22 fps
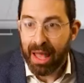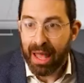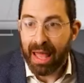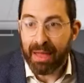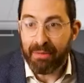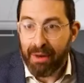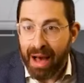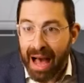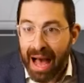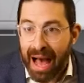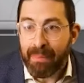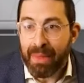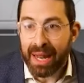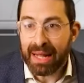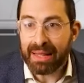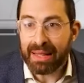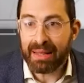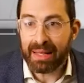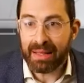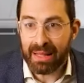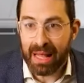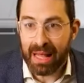If I'm not
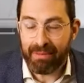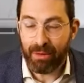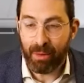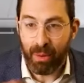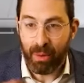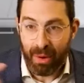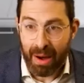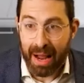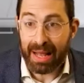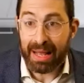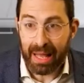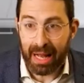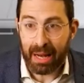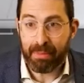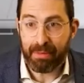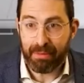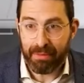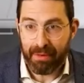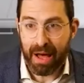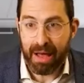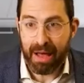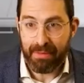at the level where I can get up
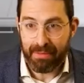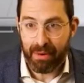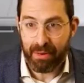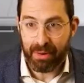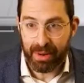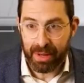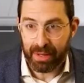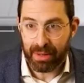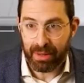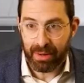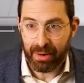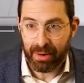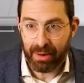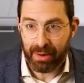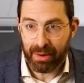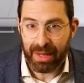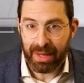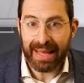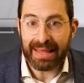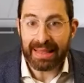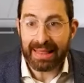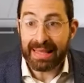at 5:30 and
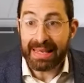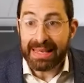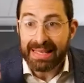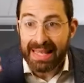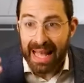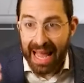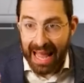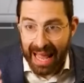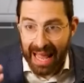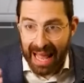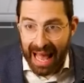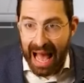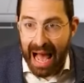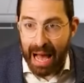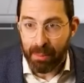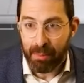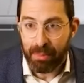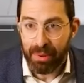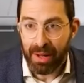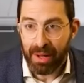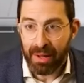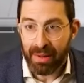learn, at least I
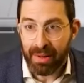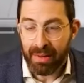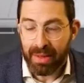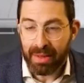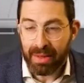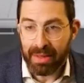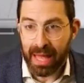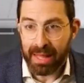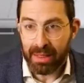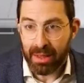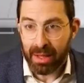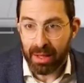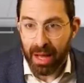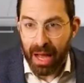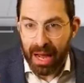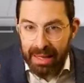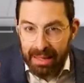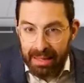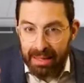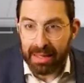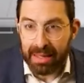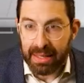hop that the
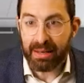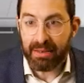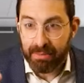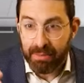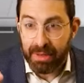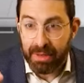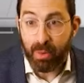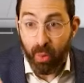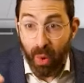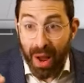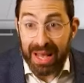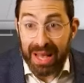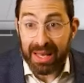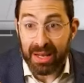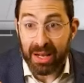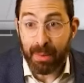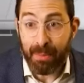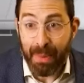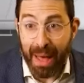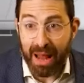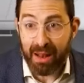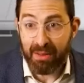idea of me
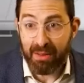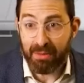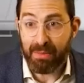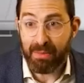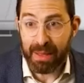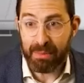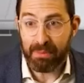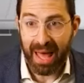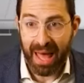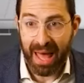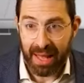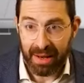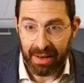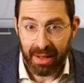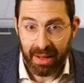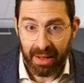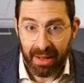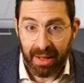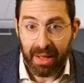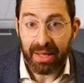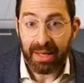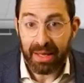waking up out of my bed,
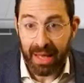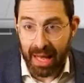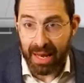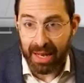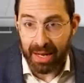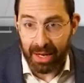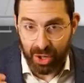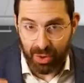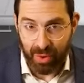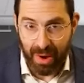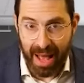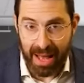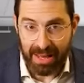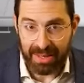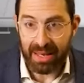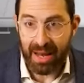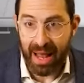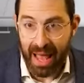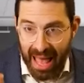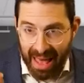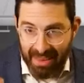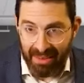mm-hmm. getting dressed,
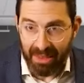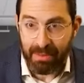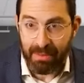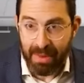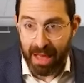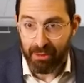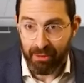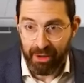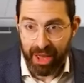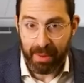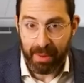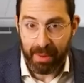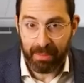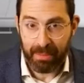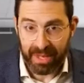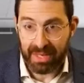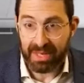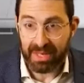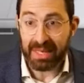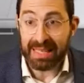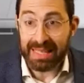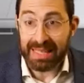and having my family
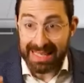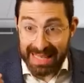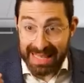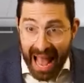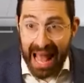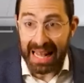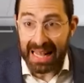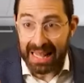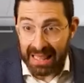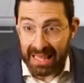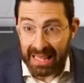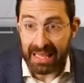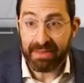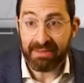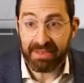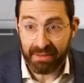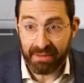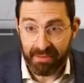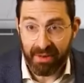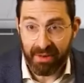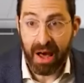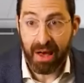see daddy
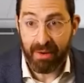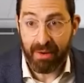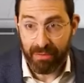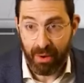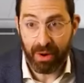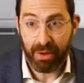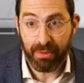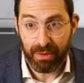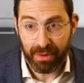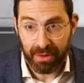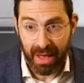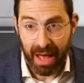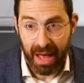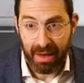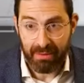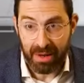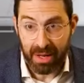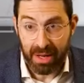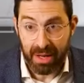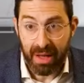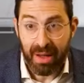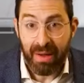leaves at 5.30 for
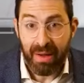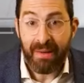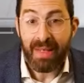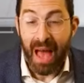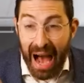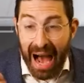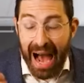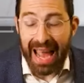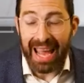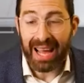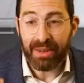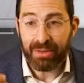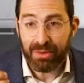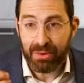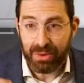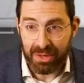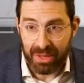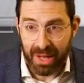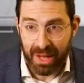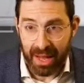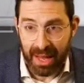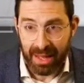davening, I
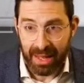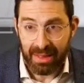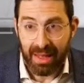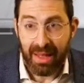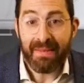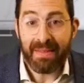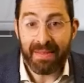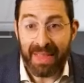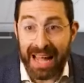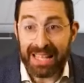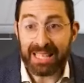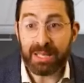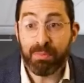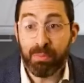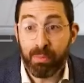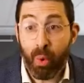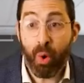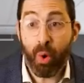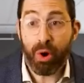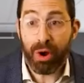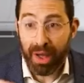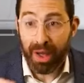understand that's
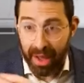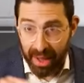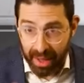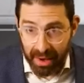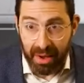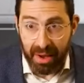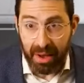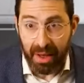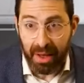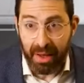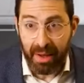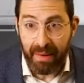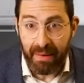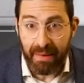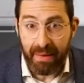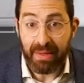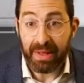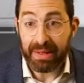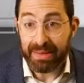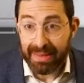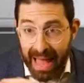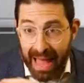more chinuch
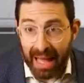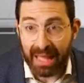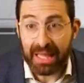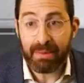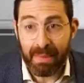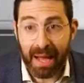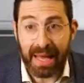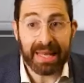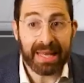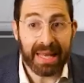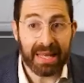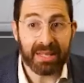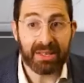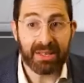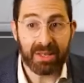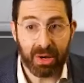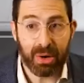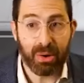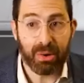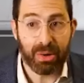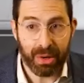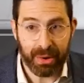than telling my kids
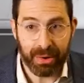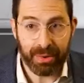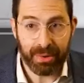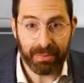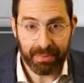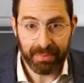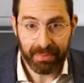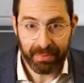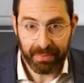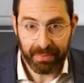to go learn.